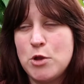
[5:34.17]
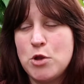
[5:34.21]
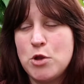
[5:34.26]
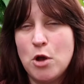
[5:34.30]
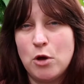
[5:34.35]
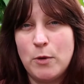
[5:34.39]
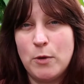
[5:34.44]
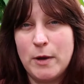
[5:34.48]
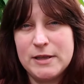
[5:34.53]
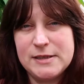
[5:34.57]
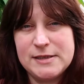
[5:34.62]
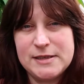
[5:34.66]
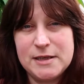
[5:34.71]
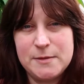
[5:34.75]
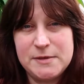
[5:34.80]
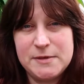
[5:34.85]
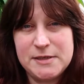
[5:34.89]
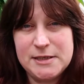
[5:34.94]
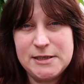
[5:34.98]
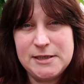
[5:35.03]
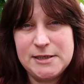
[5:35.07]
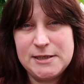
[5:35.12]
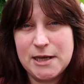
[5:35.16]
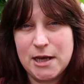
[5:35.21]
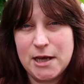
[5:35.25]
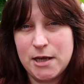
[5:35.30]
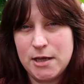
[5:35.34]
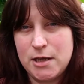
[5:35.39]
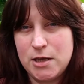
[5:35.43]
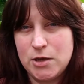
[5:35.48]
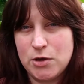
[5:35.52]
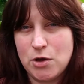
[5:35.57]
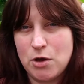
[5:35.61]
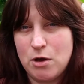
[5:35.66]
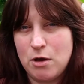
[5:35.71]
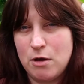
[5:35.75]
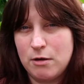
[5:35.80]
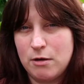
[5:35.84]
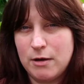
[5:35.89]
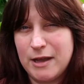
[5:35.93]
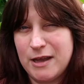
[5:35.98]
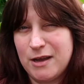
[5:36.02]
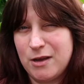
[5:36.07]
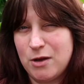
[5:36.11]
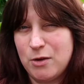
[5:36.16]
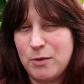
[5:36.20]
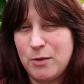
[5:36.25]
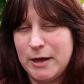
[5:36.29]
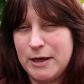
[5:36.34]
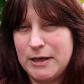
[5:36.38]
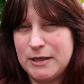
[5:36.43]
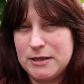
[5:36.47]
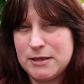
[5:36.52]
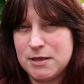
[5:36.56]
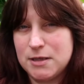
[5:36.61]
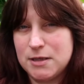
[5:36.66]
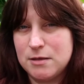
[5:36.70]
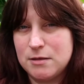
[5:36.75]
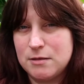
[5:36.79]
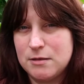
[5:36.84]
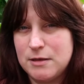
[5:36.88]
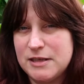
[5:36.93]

not quite the same as indie dye. You can't get quite,